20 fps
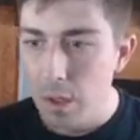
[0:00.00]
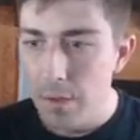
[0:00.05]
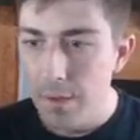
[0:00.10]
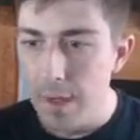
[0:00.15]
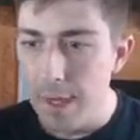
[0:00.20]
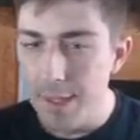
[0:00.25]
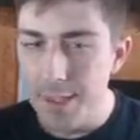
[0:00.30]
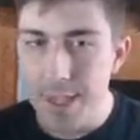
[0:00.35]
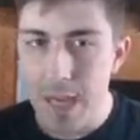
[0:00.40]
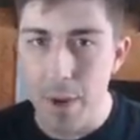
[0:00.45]

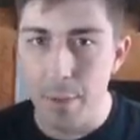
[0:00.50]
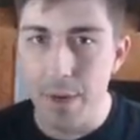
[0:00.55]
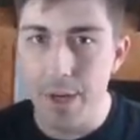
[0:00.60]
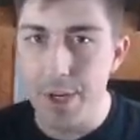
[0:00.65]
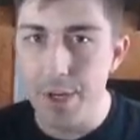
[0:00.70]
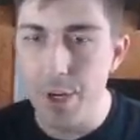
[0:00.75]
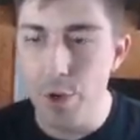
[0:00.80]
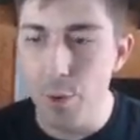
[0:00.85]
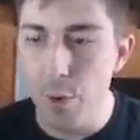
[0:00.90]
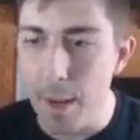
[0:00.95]
That's how we
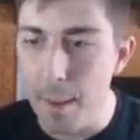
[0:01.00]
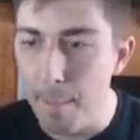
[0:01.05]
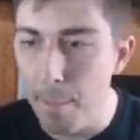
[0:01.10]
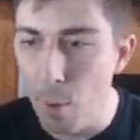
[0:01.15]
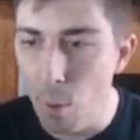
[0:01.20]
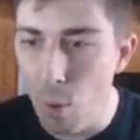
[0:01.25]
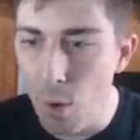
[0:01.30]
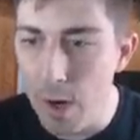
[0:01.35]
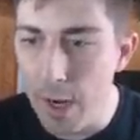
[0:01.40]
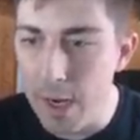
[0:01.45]
do it,
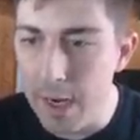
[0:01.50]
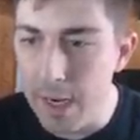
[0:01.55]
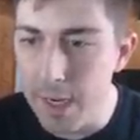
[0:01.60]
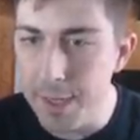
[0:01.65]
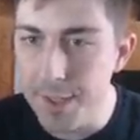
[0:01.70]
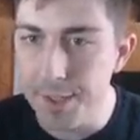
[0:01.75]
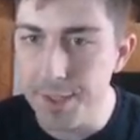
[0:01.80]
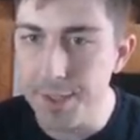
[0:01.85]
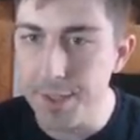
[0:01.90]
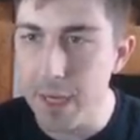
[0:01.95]

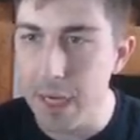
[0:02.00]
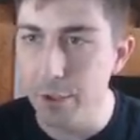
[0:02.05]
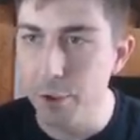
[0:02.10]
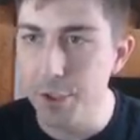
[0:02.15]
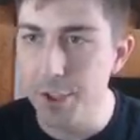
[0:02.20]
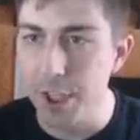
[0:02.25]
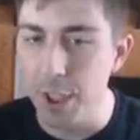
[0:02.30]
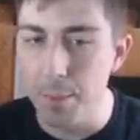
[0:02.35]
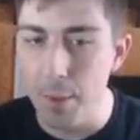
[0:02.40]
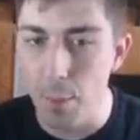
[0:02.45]
boys. I
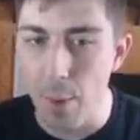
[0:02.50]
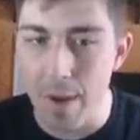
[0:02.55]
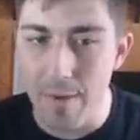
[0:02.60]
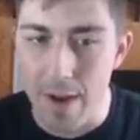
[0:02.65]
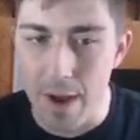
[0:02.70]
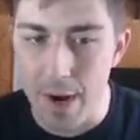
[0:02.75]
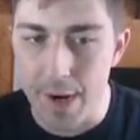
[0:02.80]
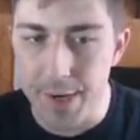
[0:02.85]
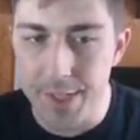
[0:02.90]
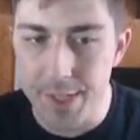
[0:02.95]
lose a little bit of wave
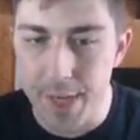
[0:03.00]
out of